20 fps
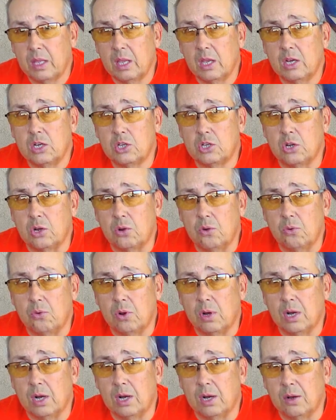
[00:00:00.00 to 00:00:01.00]

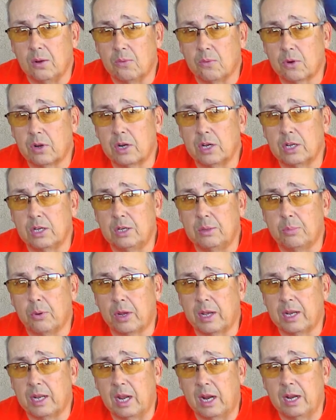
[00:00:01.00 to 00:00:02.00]
So we're going to break
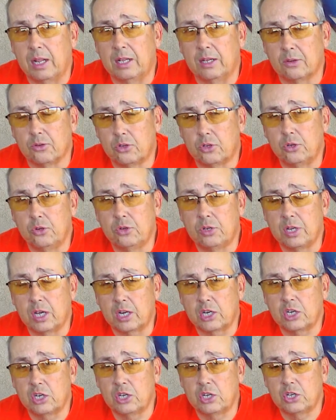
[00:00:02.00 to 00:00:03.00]
it down in those two
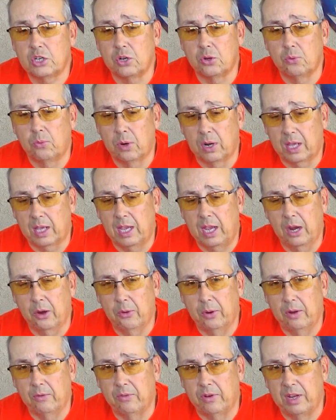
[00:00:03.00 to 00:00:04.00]
sections. So what I
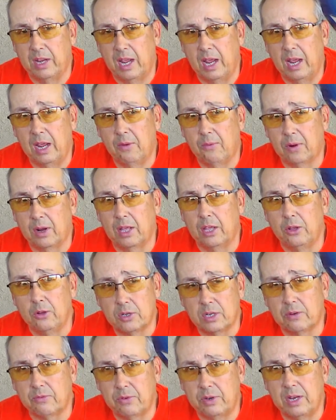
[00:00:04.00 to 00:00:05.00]
carry every day, what I use
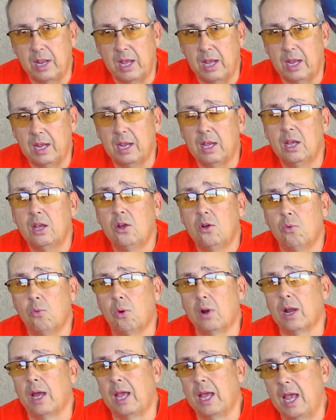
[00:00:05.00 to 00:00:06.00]
every day,
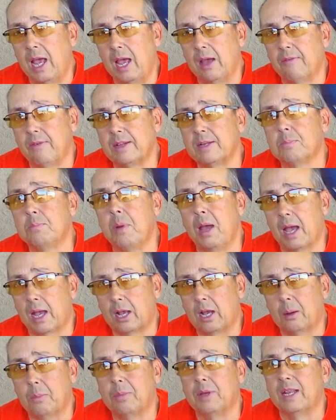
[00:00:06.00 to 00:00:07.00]
what I have as
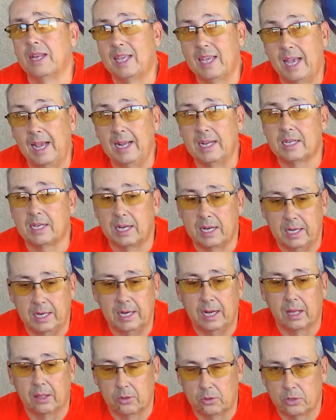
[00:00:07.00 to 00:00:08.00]
backup in case I need
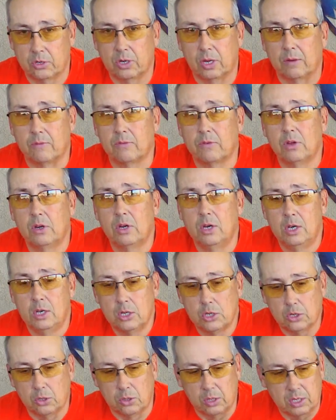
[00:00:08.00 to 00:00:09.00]
other stuff.
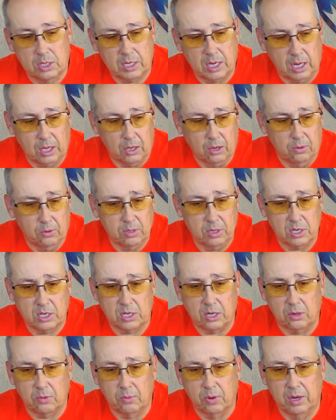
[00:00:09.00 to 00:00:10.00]
So let's get going and
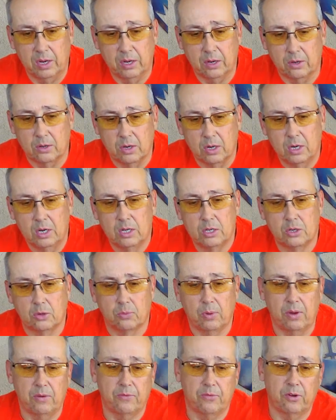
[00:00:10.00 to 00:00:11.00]
start right here. So
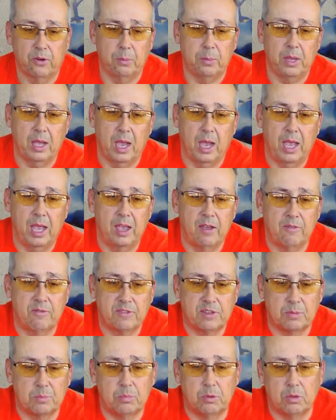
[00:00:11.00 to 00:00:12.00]
right in front of me I have
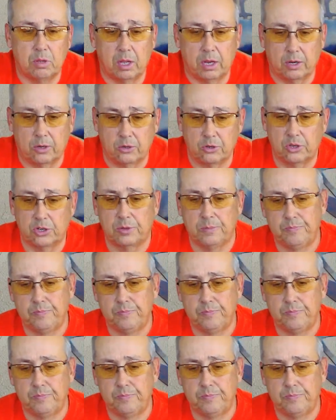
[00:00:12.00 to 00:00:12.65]
some pliers.